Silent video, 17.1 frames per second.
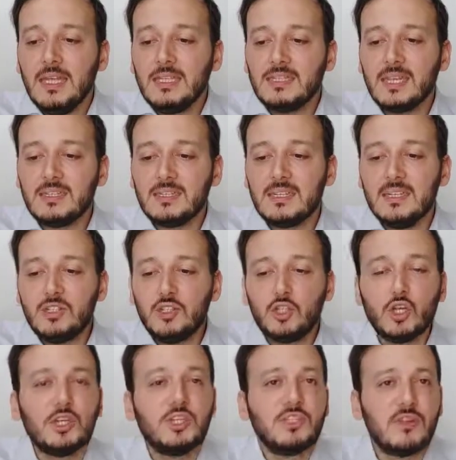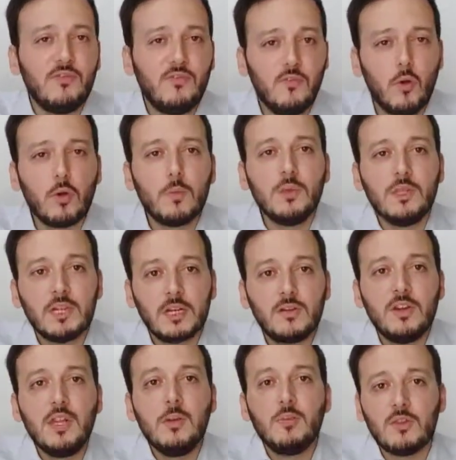in the sense that it's just a formal
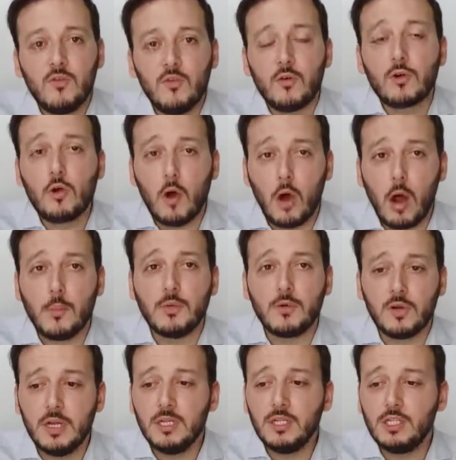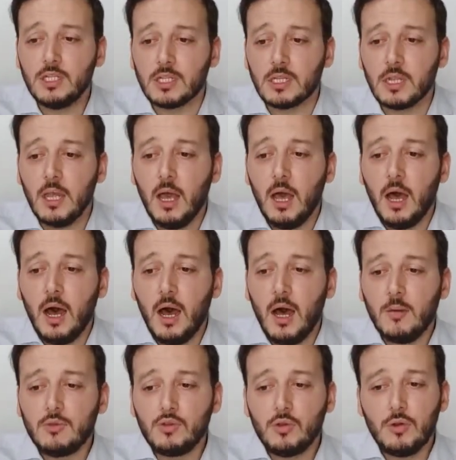agreement for cooperation.
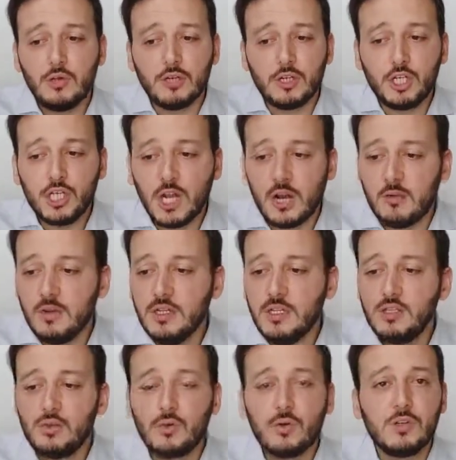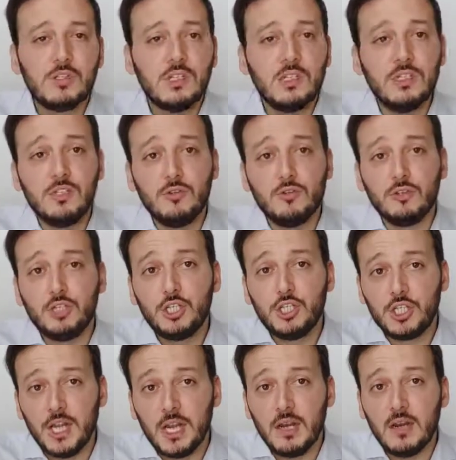So you share resources, you
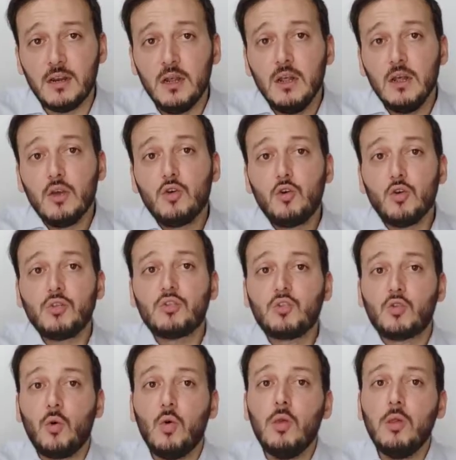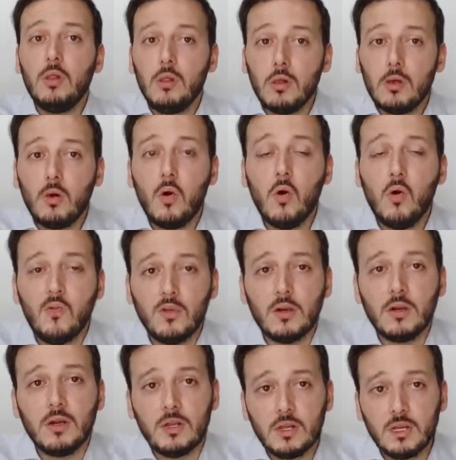share control
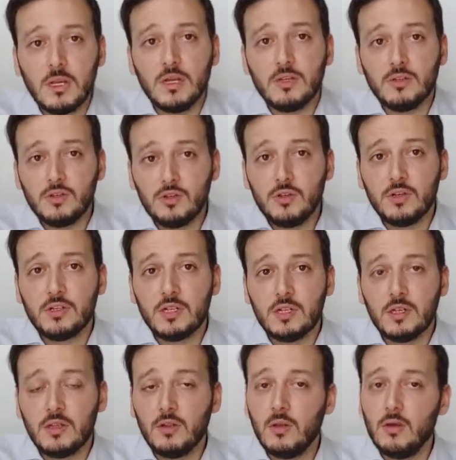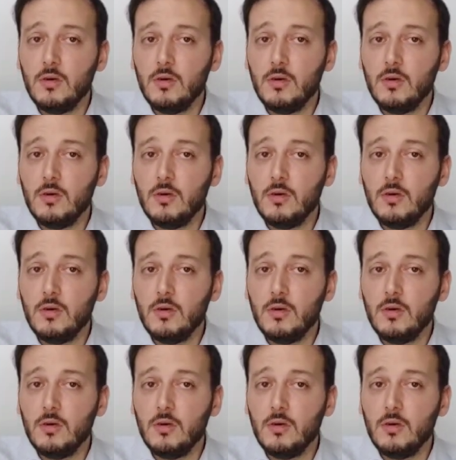over certain